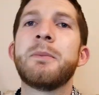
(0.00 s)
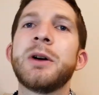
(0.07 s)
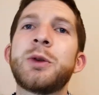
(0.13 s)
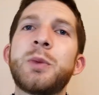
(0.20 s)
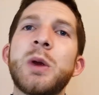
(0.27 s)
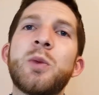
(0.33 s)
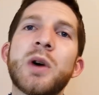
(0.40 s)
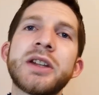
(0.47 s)
But
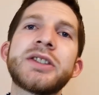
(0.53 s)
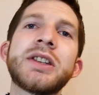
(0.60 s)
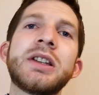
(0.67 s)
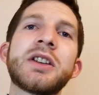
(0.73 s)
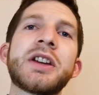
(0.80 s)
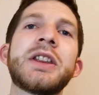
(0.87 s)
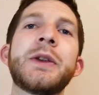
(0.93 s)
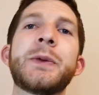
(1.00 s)
we want to
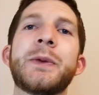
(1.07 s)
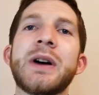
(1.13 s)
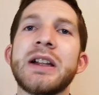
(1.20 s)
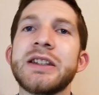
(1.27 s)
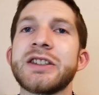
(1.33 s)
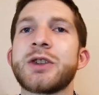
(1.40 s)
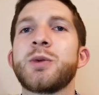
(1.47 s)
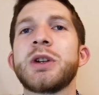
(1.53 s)
look at the
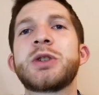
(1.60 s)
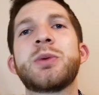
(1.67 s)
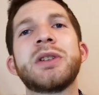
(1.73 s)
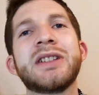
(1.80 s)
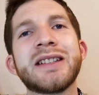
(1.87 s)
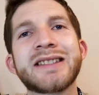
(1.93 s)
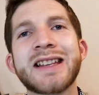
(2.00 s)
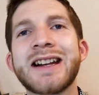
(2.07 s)
funds, which were
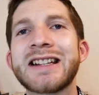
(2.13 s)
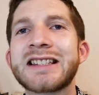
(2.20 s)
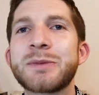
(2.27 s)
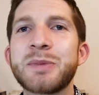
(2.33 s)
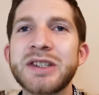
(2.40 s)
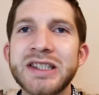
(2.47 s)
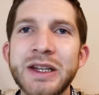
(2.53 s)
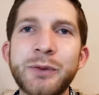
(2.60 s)
designed
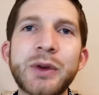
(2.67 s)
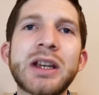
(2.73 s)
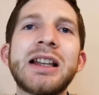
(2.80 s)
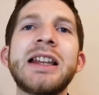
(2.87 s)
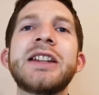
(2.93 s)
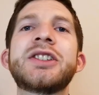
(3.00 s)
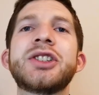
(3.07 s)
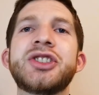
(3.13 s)

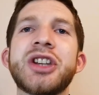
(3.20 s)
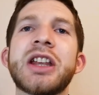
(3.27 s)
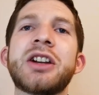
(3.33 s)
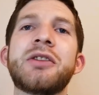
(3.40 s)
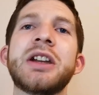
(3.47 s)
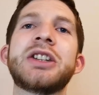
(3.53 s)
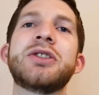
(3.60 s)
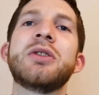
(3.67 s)
specifically to
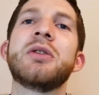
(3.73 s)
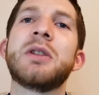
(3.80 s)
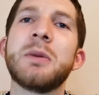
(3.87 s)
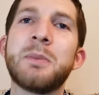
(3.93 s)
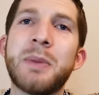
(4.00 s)
generate you the